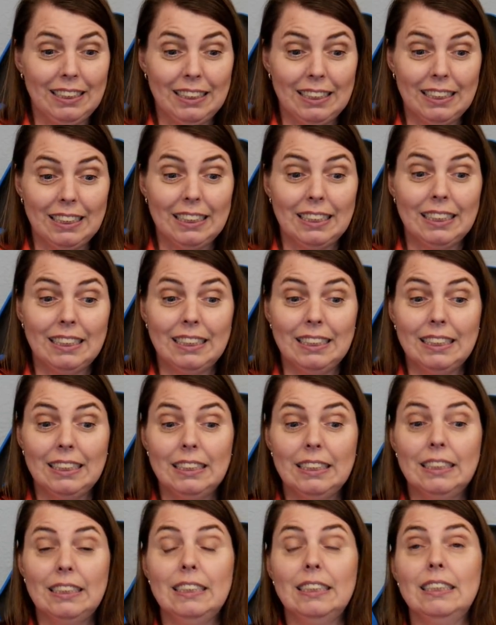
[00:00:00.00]

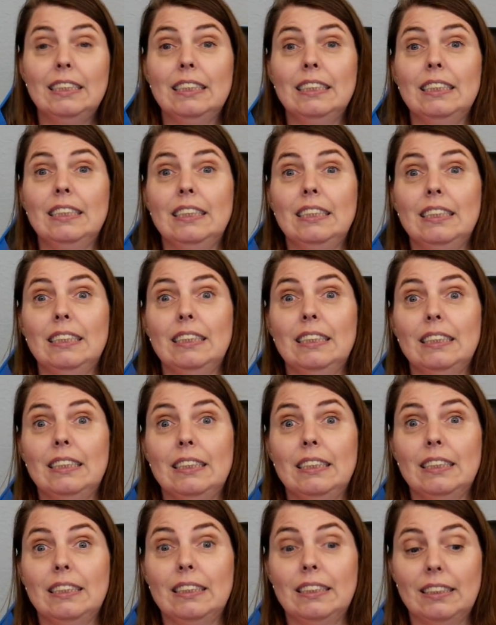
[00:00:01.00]

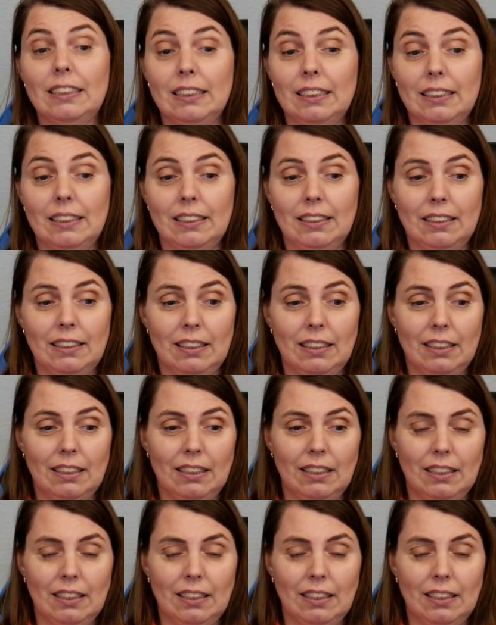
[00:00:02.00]
This person isn't speaking.